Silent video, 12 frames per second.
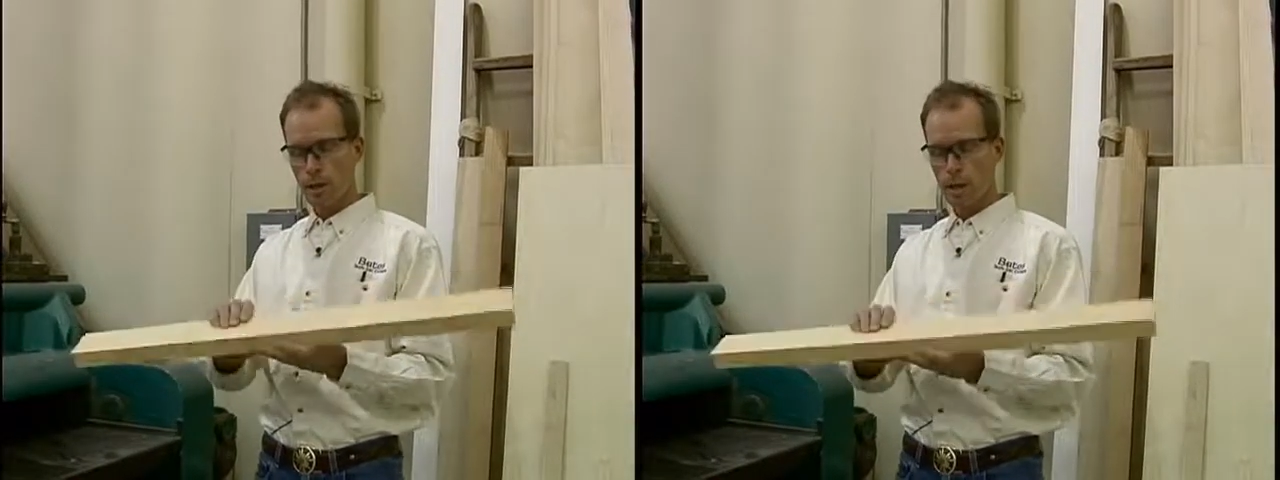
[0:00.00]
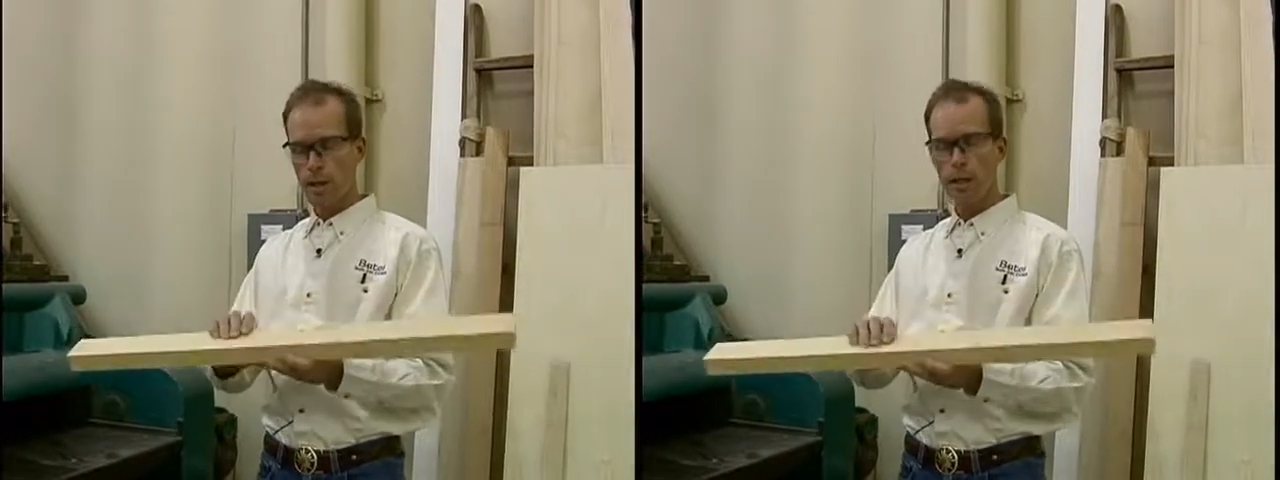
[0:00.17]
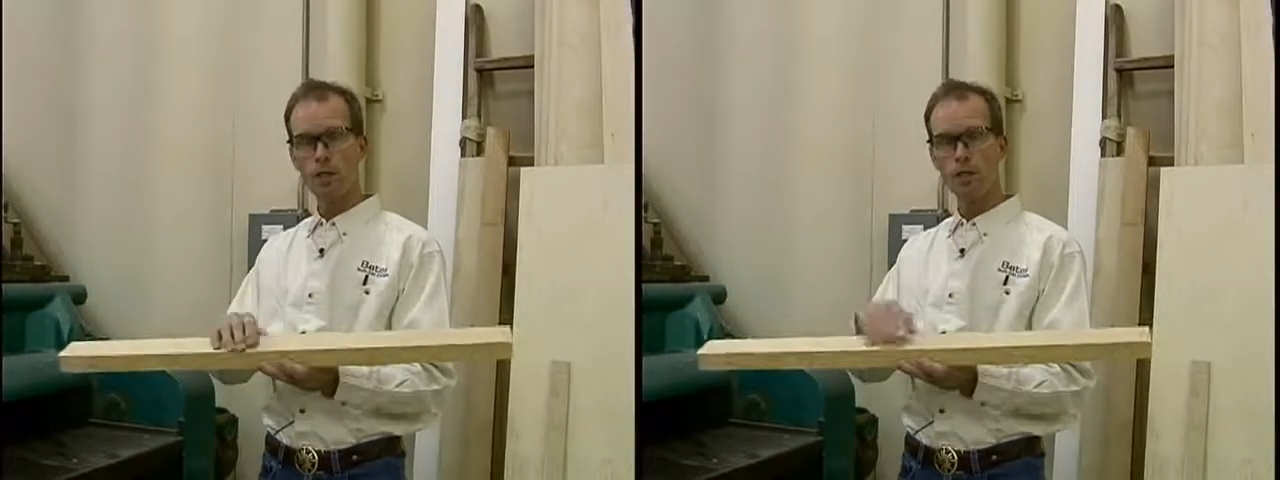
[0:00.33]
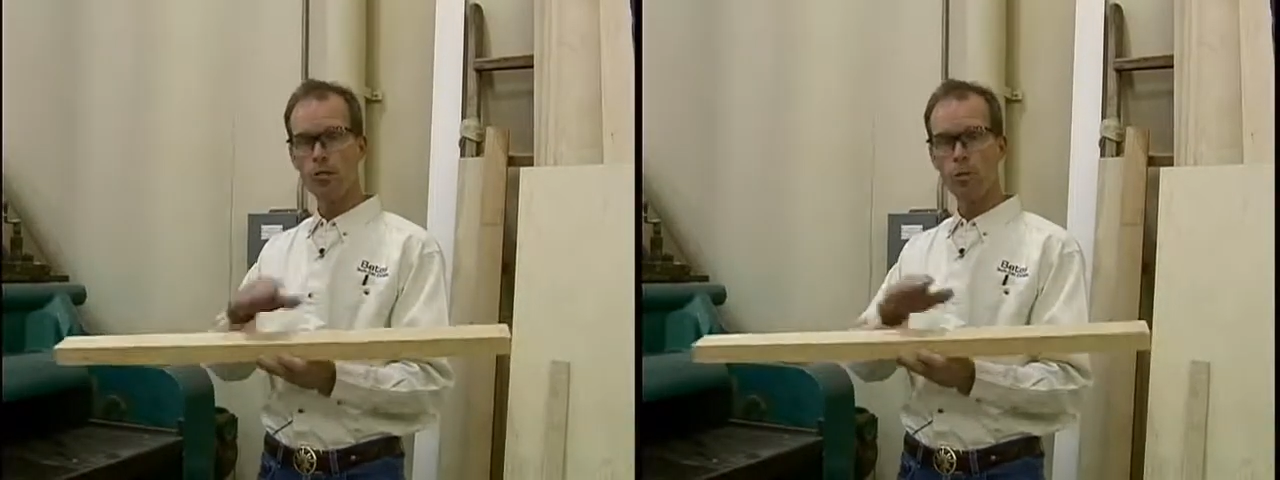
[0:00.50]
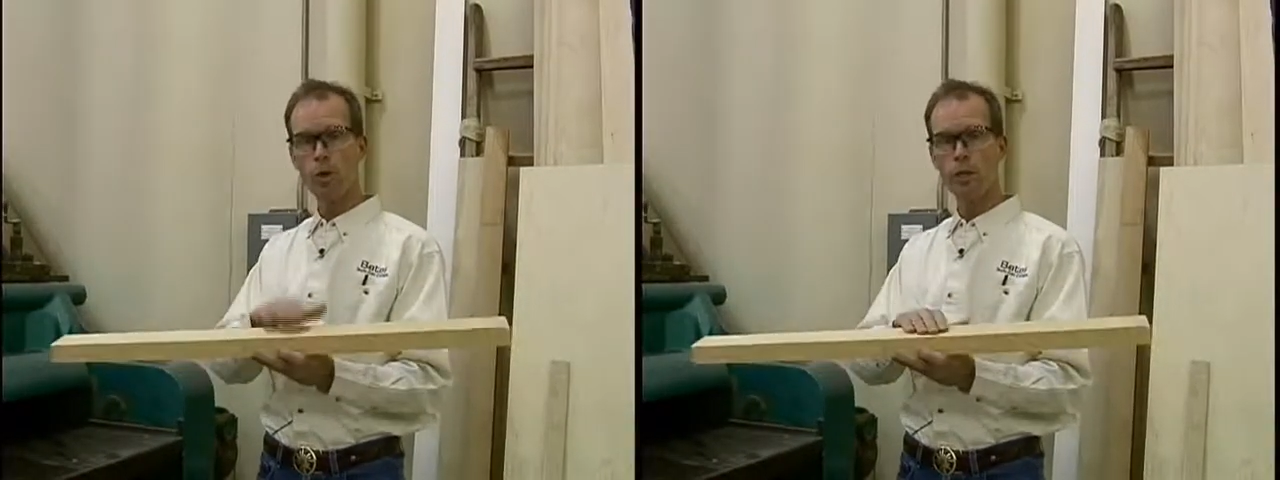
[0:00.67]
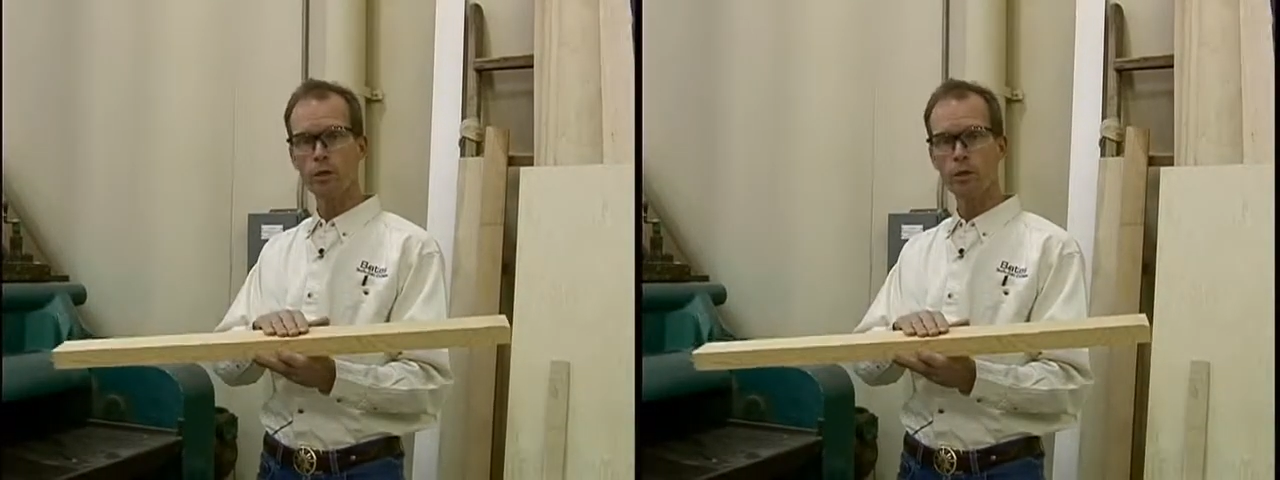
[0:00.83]
And as the
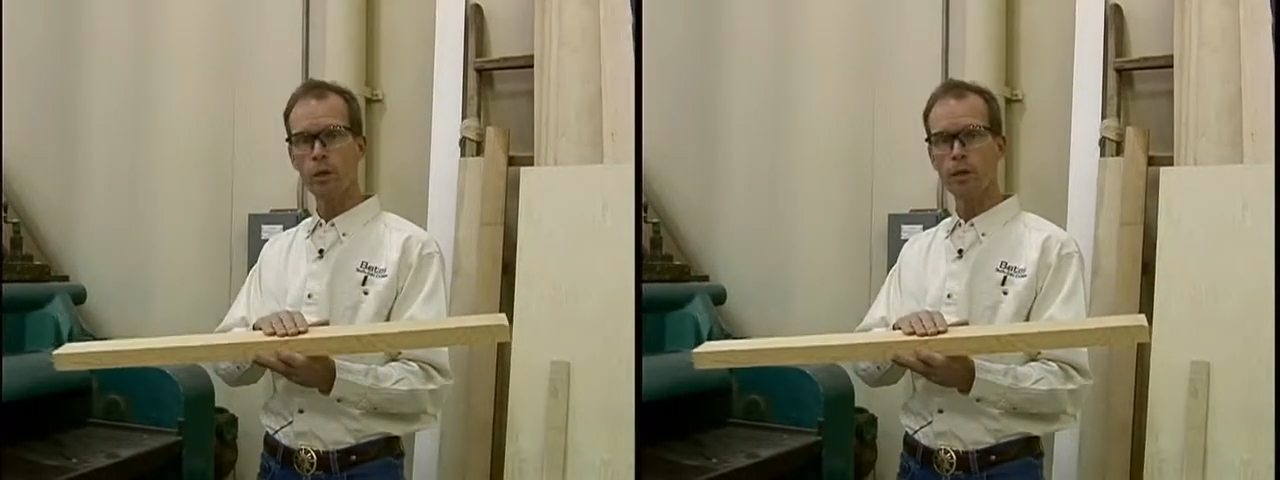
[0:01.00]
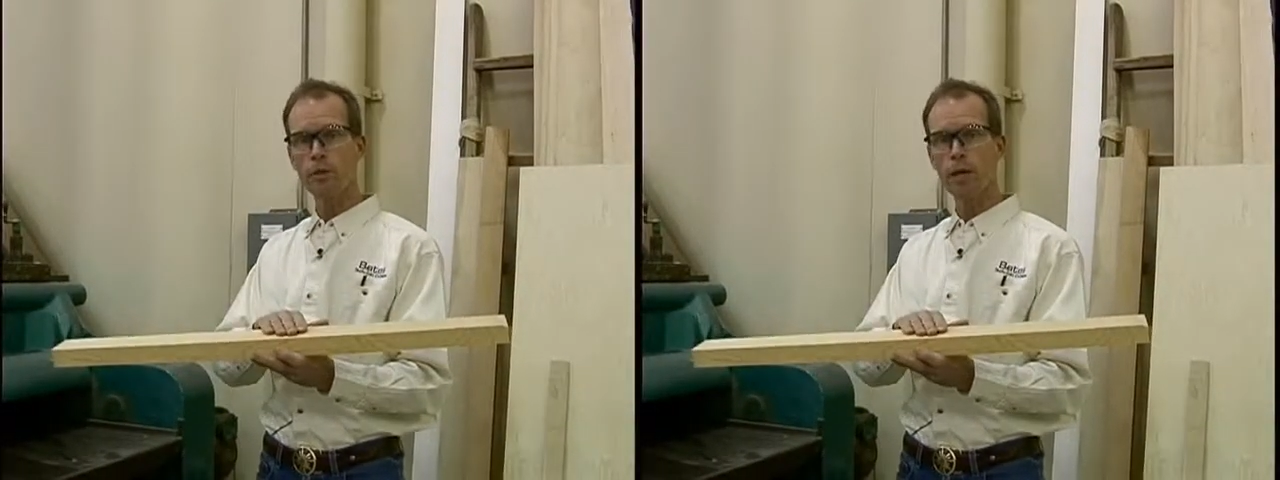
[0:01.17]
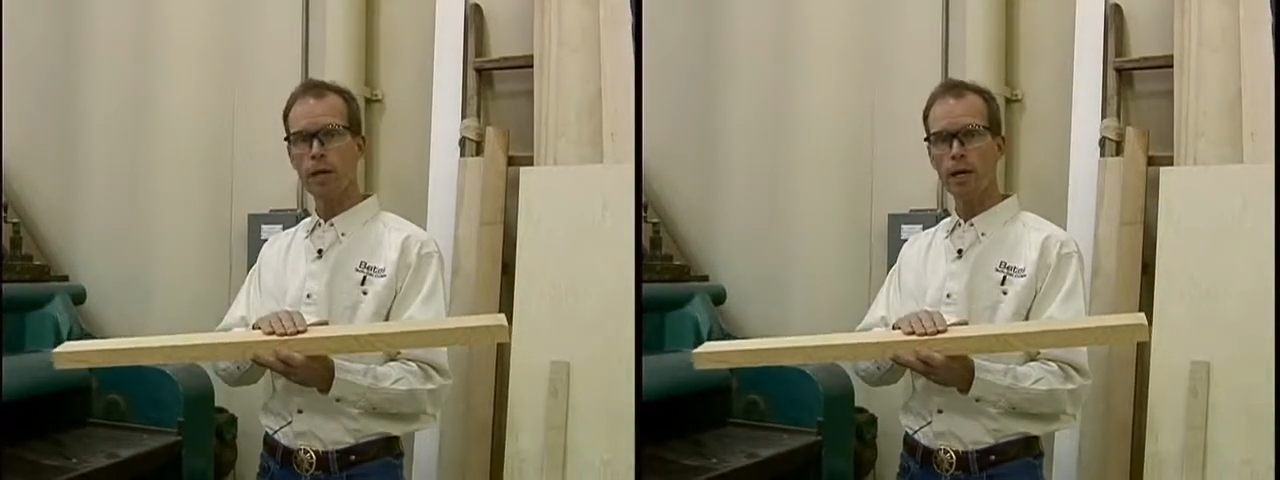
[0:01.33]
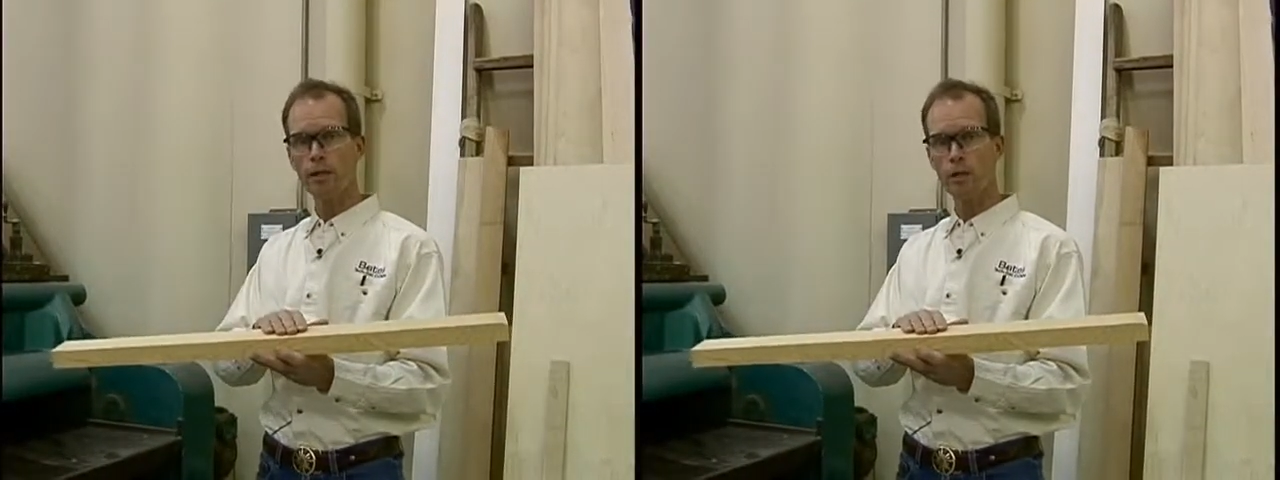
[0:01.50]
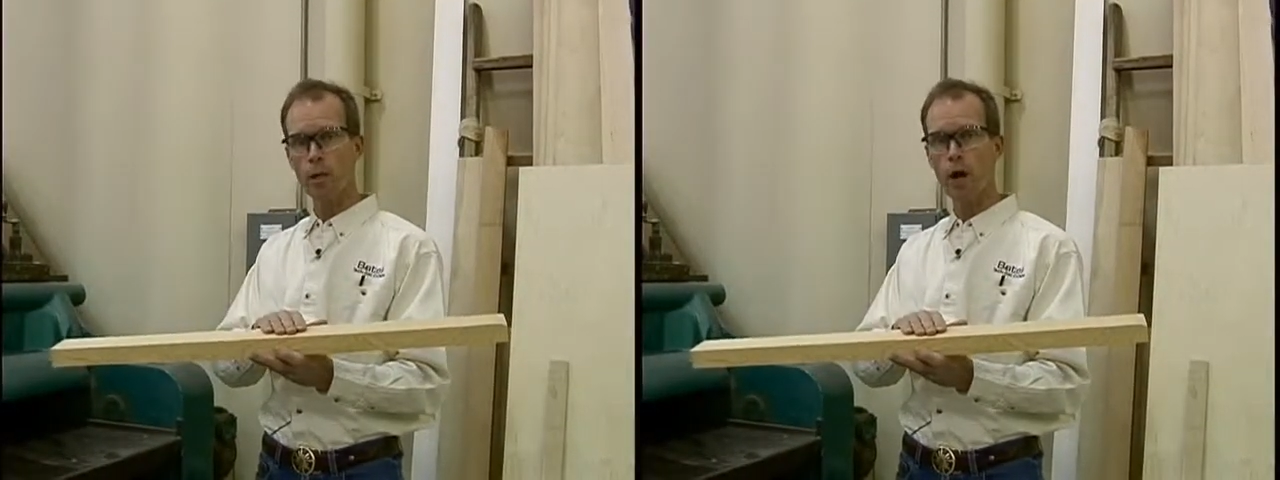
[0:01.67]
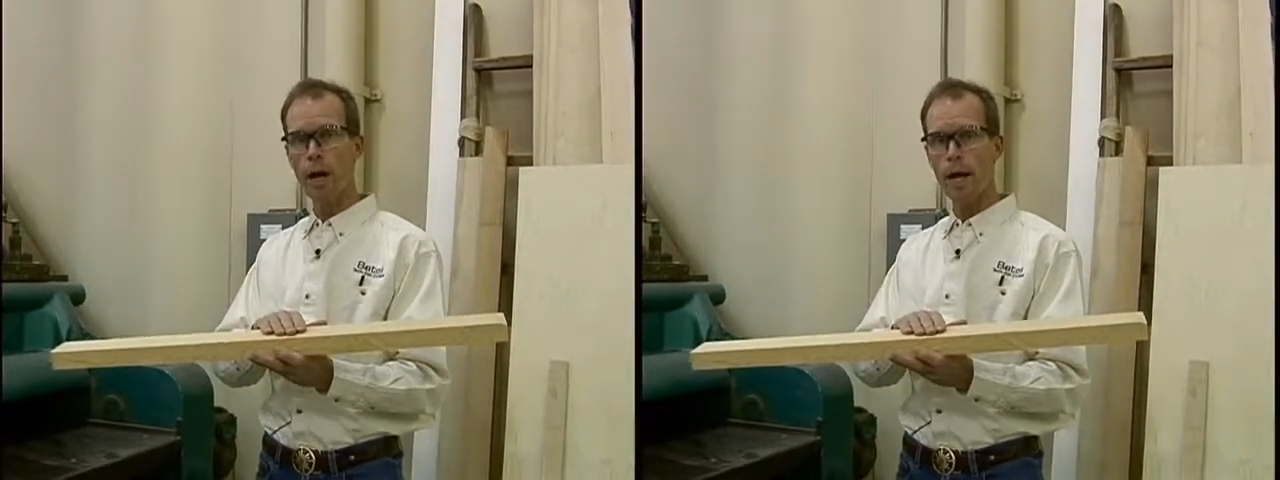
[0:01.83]
moist one began to
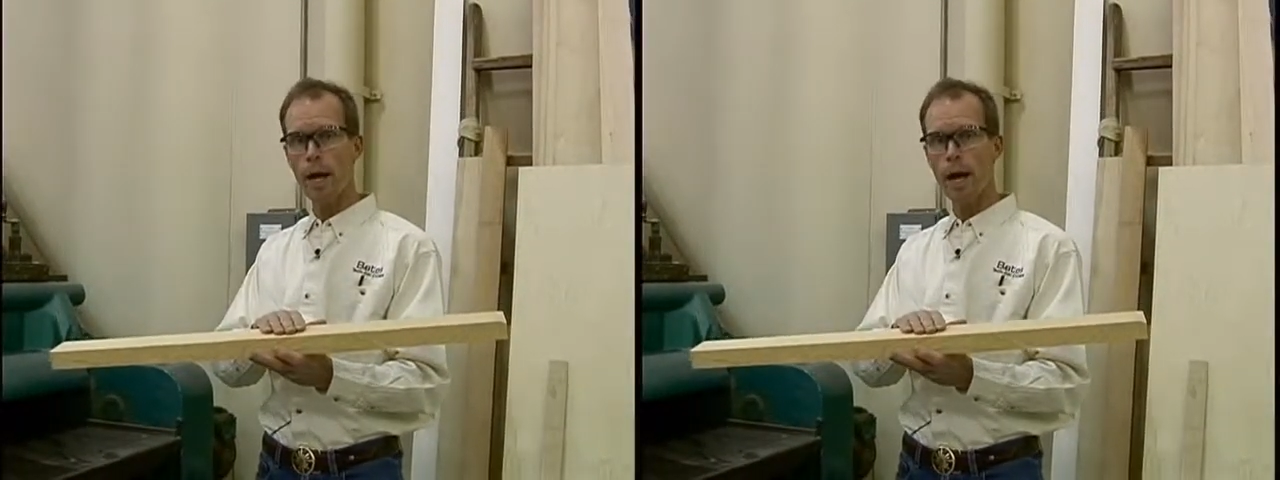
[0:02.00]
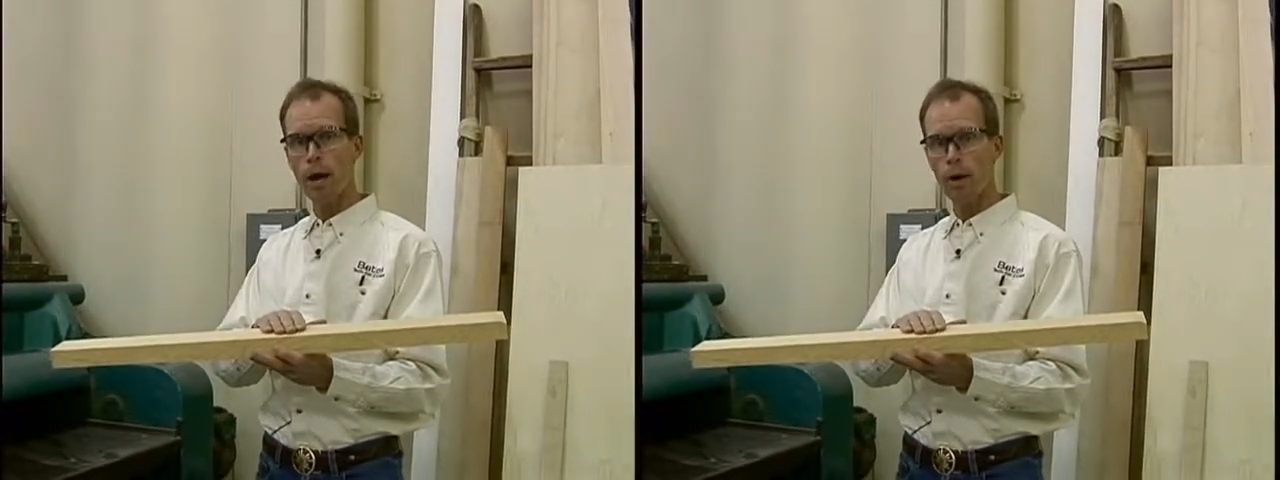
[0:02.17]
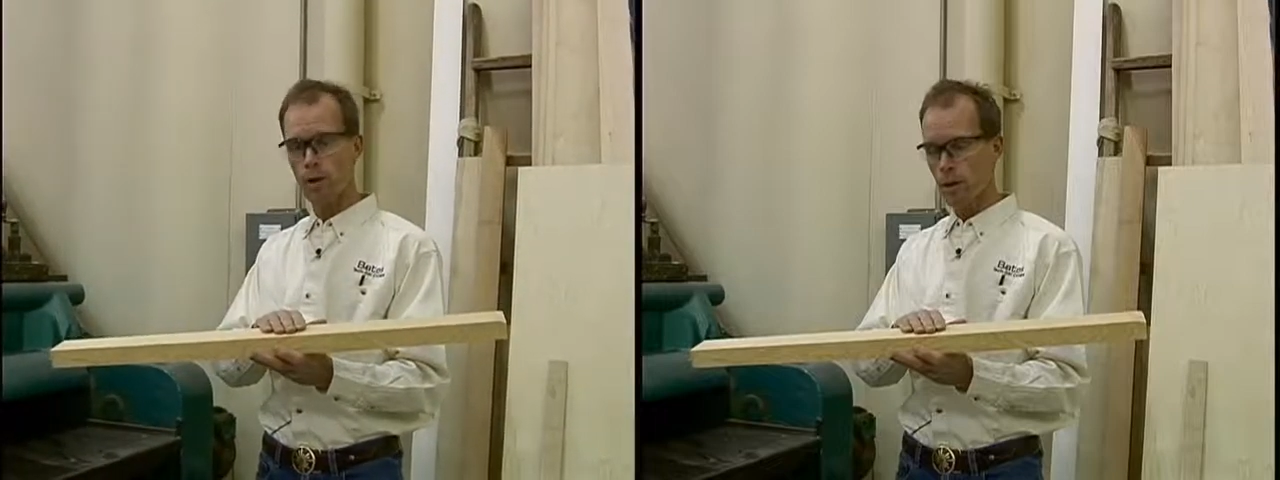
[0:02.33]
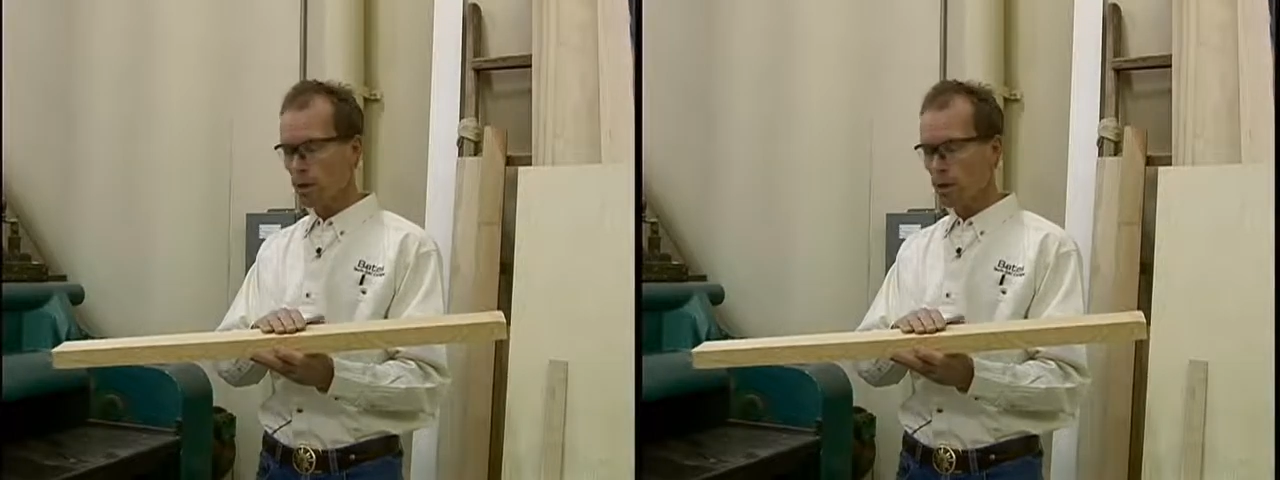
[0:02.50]
dry out,